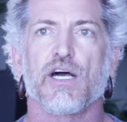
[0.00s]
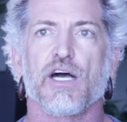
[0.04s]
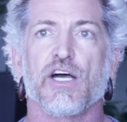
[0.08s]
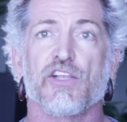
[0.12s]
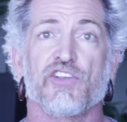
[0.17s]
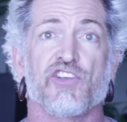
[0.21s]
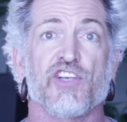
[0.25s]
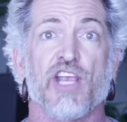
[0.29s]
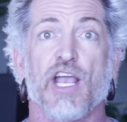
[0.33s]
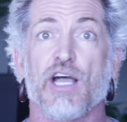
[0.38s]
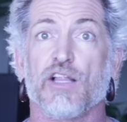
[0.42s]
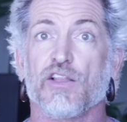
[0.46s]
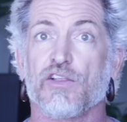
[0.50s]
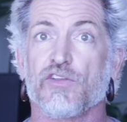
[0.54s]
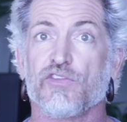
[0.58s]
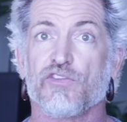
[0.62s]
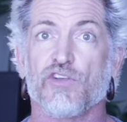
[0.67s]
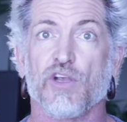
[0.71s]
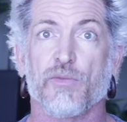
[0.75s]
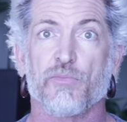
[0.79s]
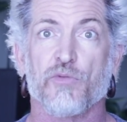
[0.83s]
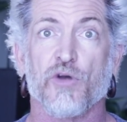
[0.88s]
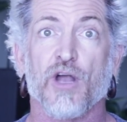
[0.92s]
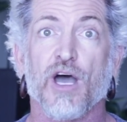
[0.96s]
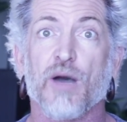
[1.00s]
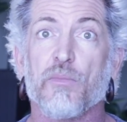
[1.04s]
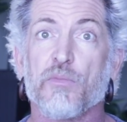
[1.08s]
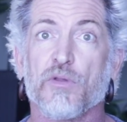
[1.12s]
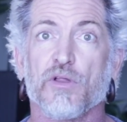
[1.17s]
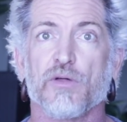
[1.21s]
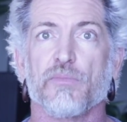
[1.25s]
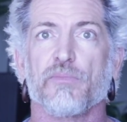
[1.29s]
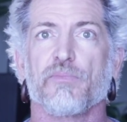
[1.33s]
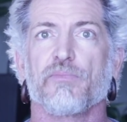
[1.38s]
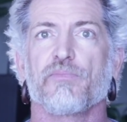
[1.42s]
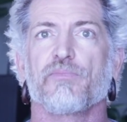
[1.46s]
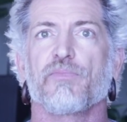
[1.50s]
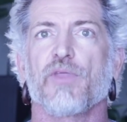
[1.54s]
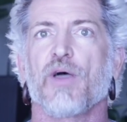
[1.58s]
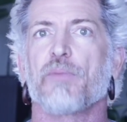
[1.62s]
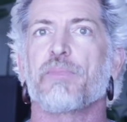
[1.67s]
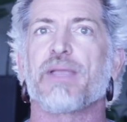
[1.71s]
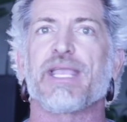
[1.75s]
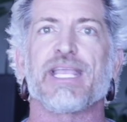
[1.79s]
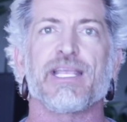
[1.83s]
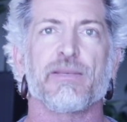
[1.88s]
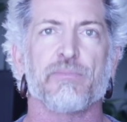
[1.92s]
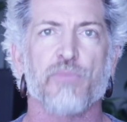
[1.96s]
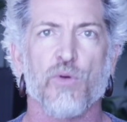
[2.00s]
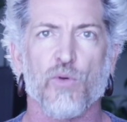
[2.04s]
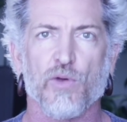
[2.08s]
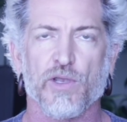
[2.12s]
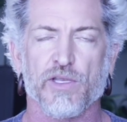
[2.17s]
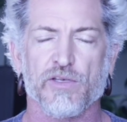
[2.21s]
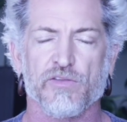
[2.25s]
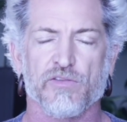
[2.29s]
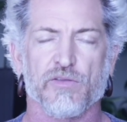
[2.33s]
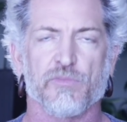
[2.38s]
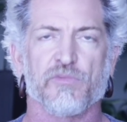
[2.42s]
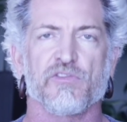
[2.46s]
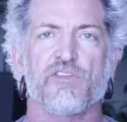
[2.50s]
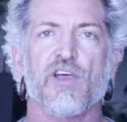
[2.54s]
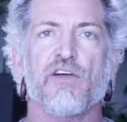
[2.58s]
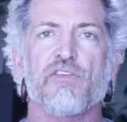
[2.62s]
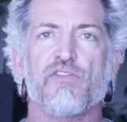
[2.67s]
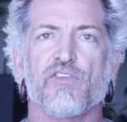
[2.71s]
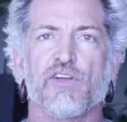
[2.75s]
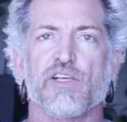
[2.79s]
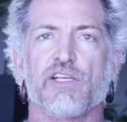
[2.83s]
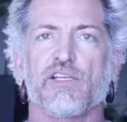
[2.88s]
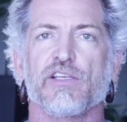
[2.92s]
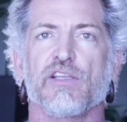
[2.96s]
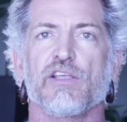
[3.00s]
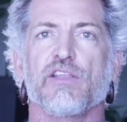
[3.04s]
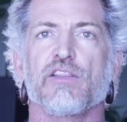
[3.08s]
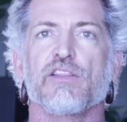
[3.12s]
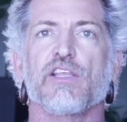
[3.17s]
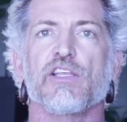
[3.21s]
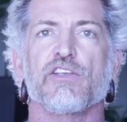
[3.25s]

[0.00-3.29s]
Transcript: a challenge, a problem, a pain point, some suffering,